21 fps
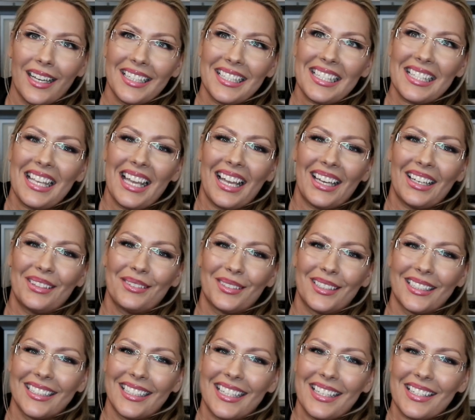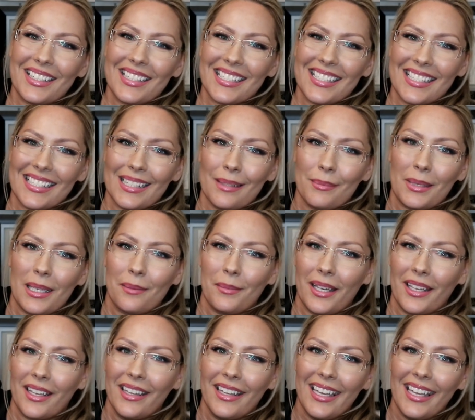I just found one and just slipped down
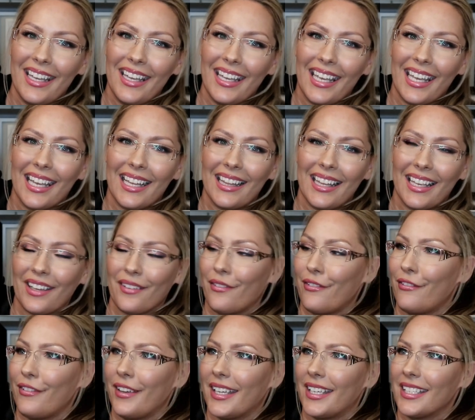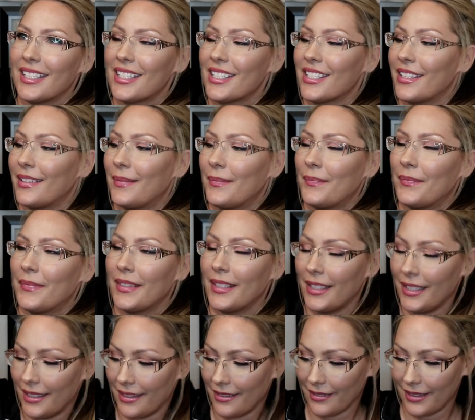my hand like a fish.
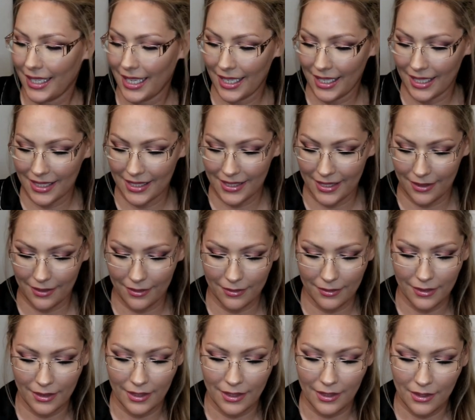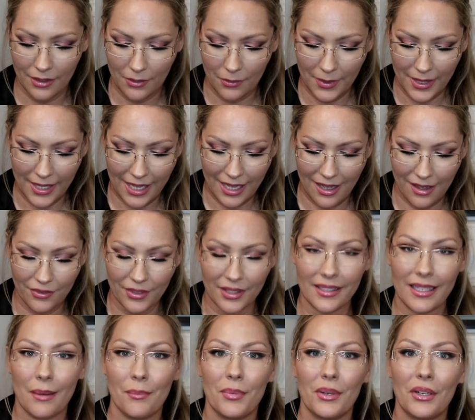Okay, so we have a
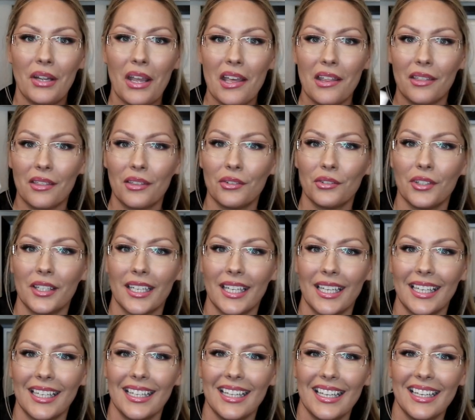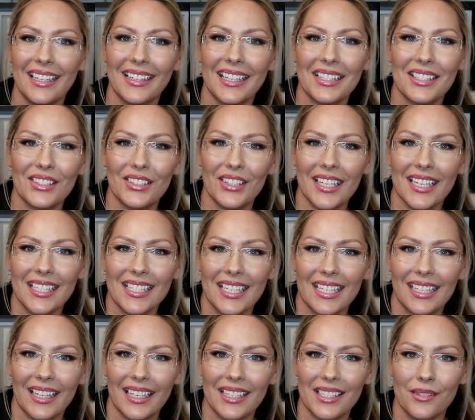number three. That's
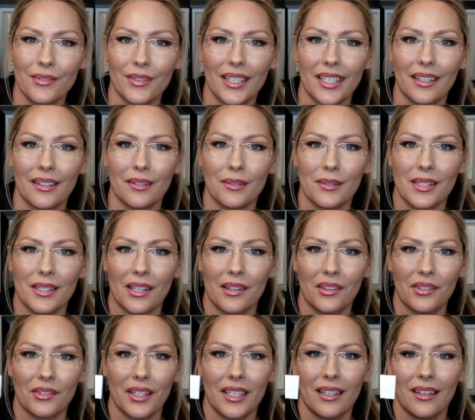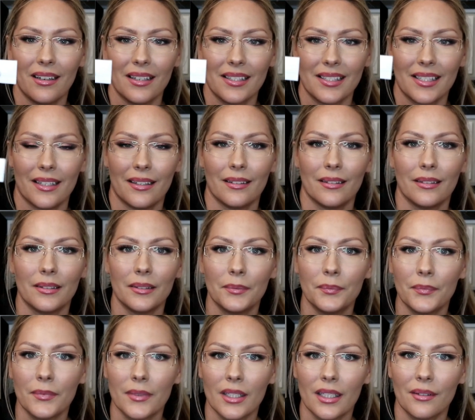crazy, last video it was a three also. I
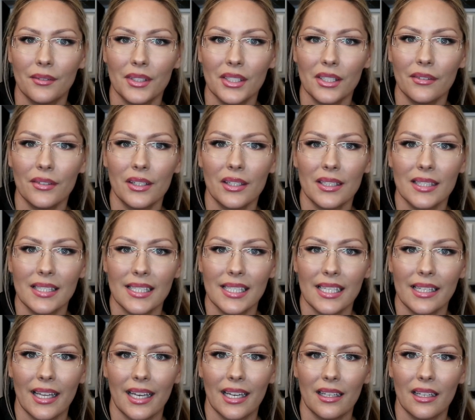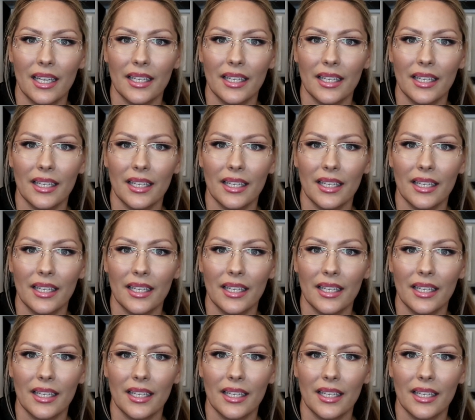wonder if you can see that.